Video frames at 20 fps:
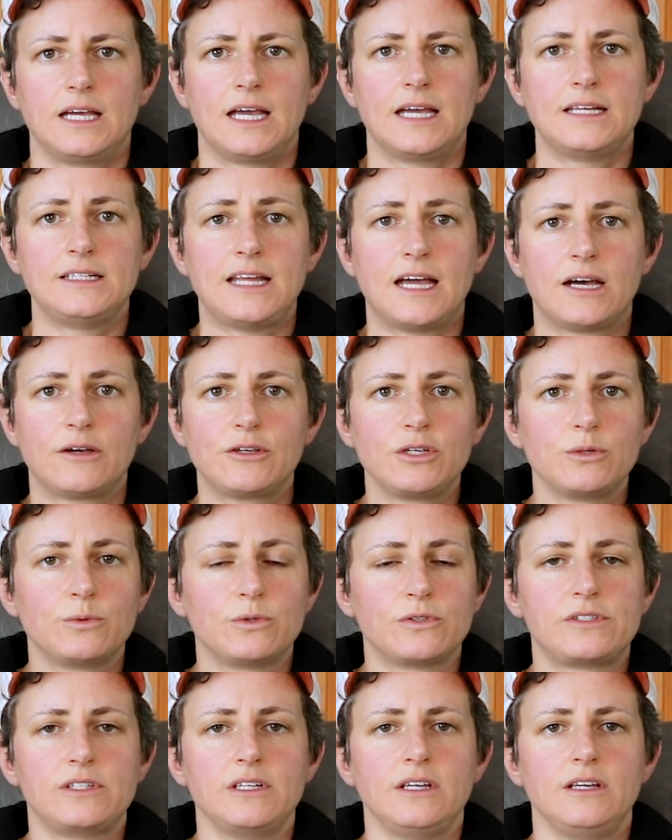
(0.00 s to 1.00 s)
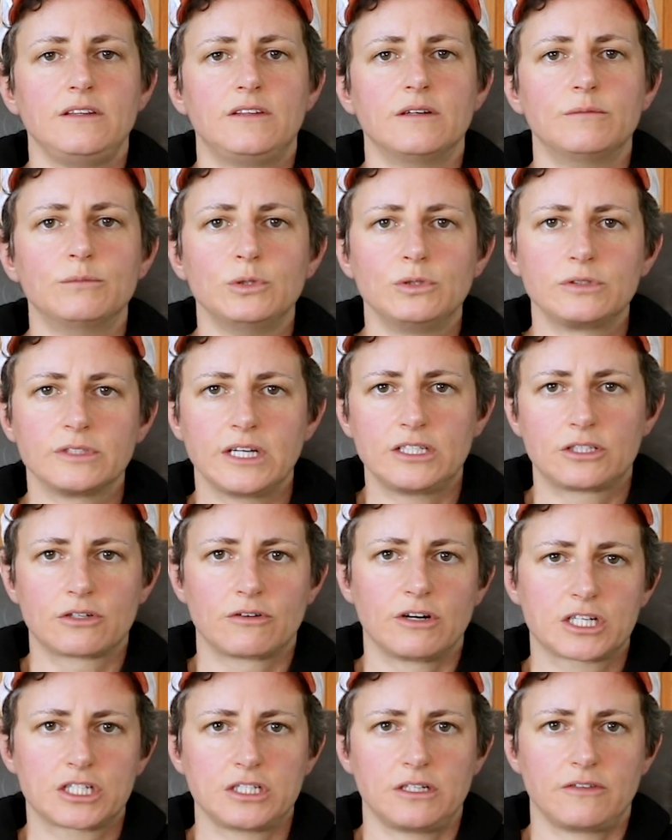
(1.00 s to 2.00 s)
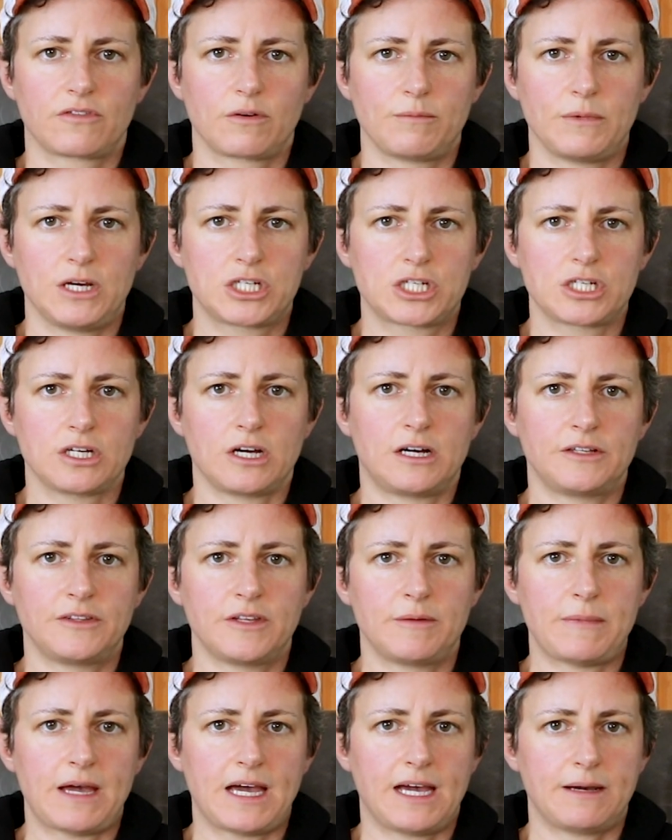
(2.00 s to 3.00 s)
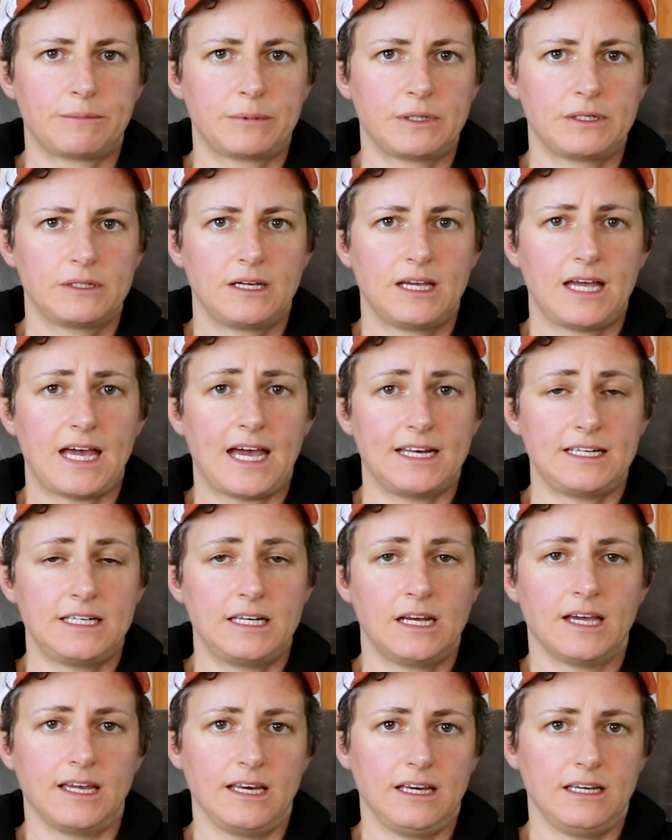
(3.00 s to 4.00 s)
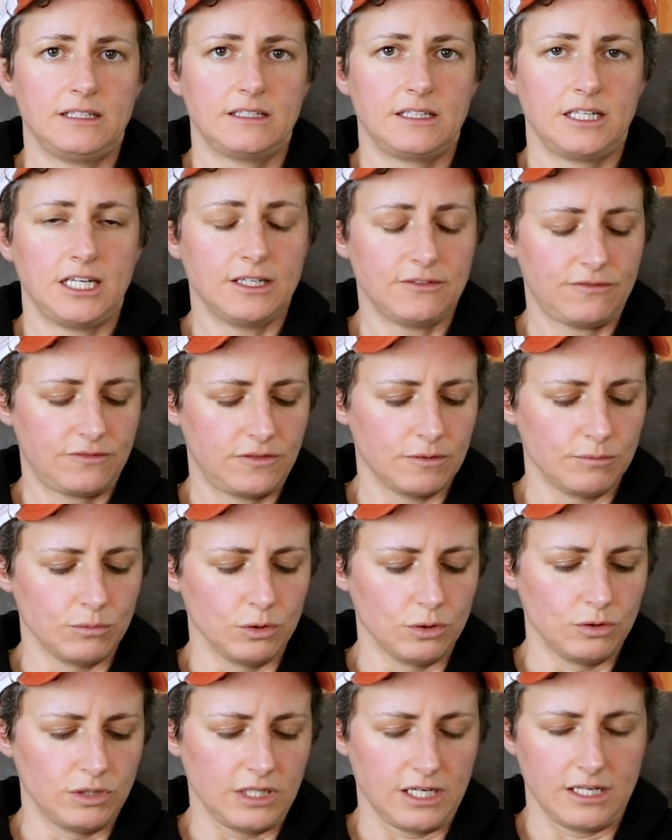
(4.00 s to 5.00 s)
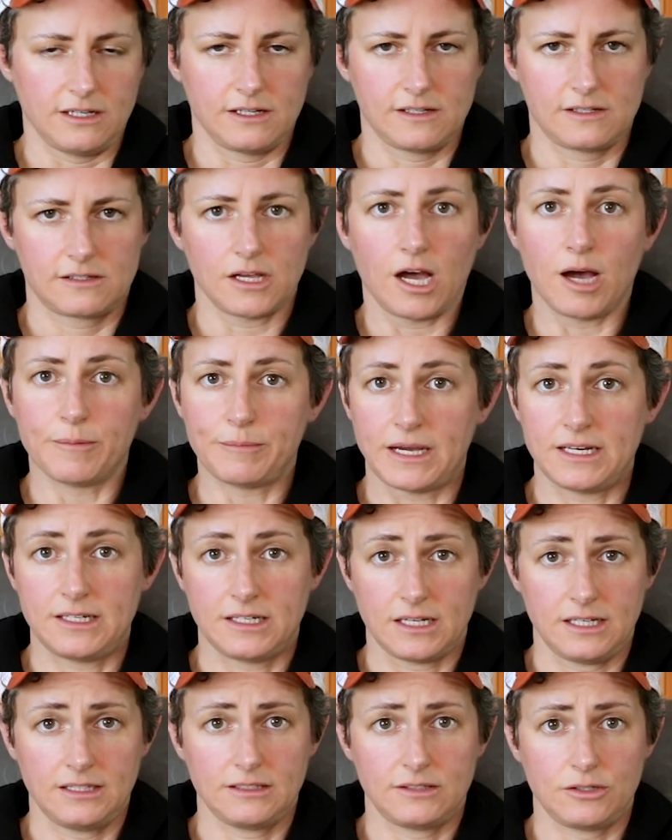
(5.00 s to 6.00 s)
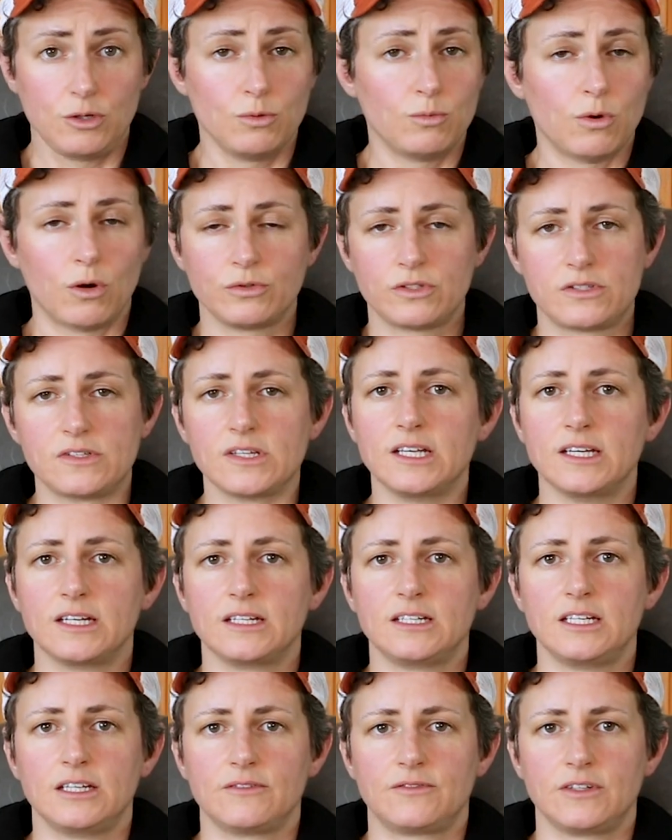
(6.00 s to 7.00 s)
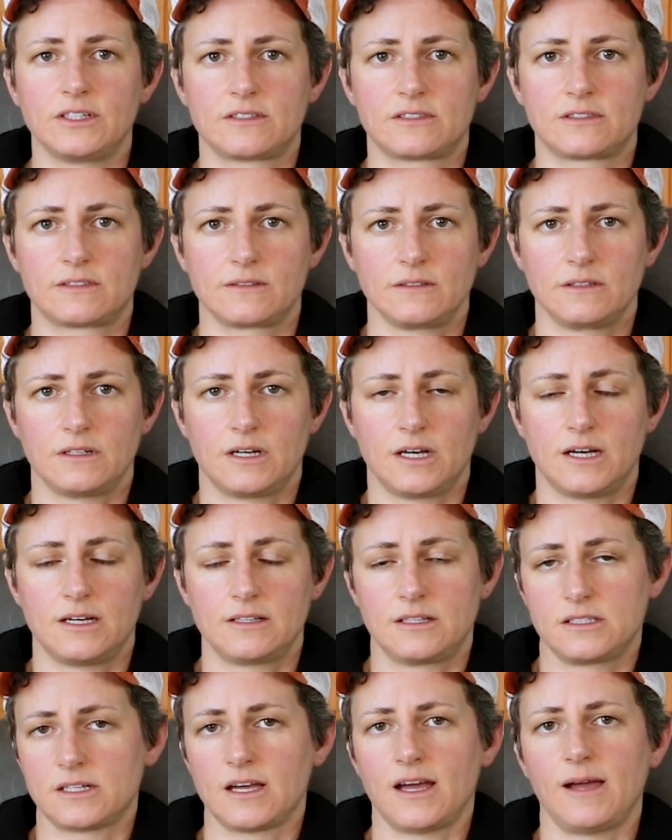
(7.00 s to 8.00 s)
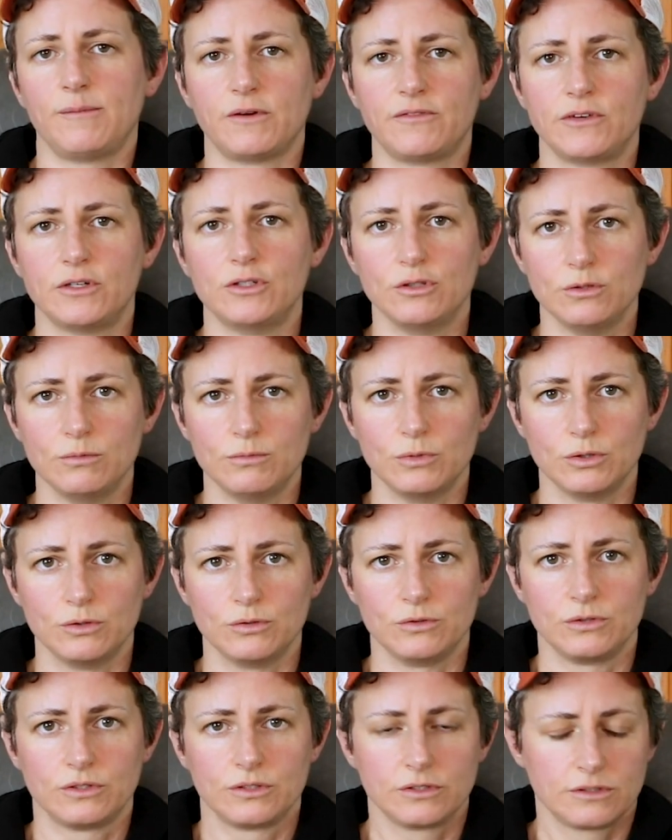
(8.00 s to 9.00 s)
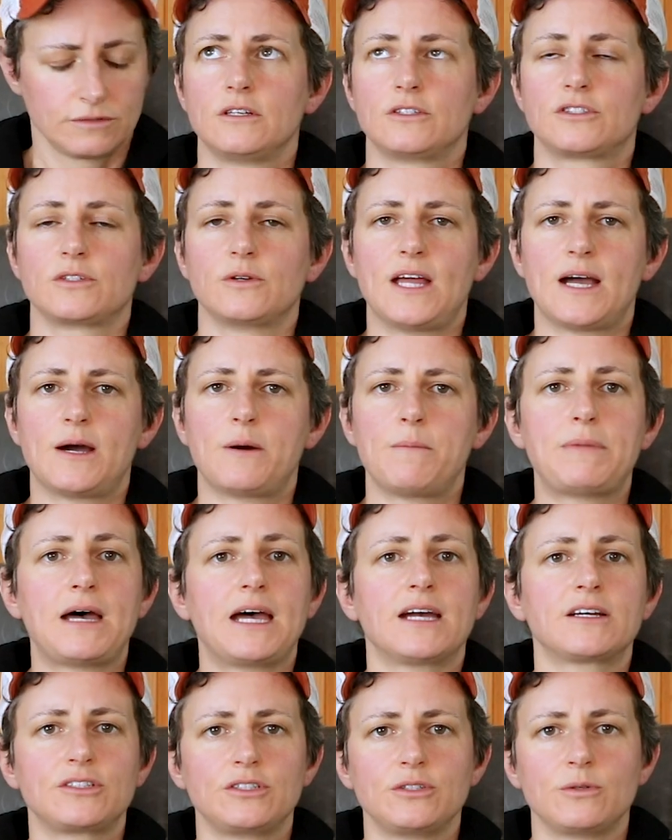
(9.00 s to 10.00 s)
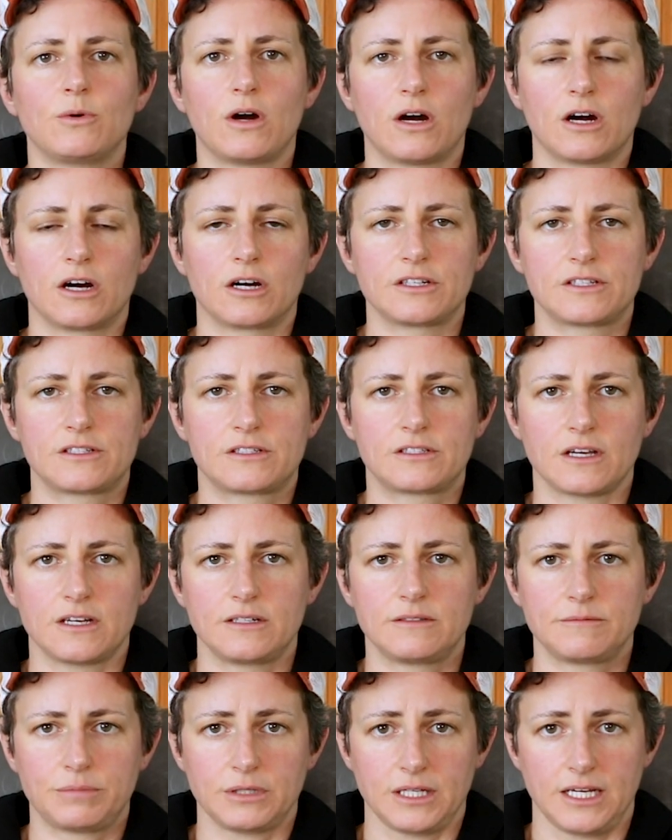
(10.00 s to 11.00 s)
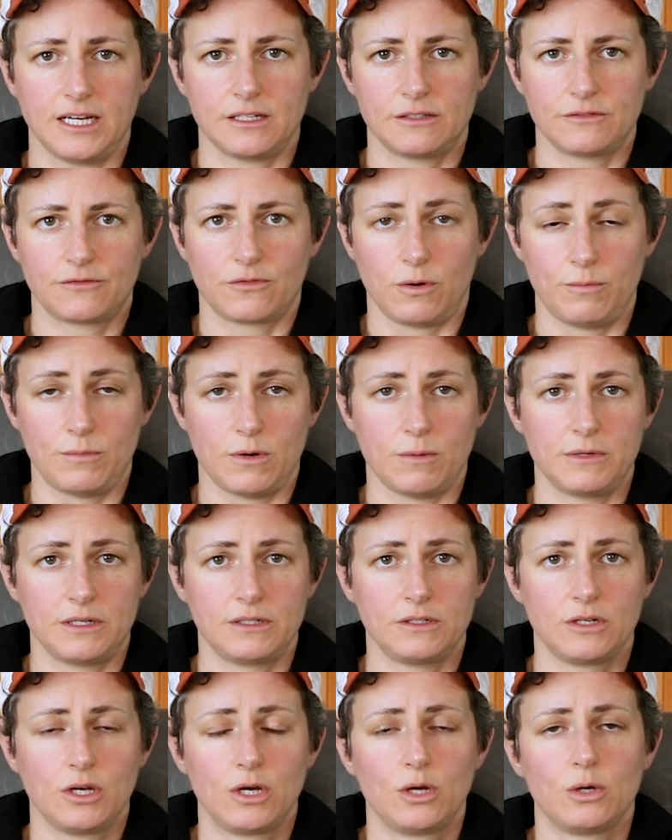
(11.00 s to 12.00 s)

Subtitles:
And now you will see the moonlight direction information on the map at night if the moon is up at night. You won't see it if it's the time of a new moon. So now back to our sun plan for a moment.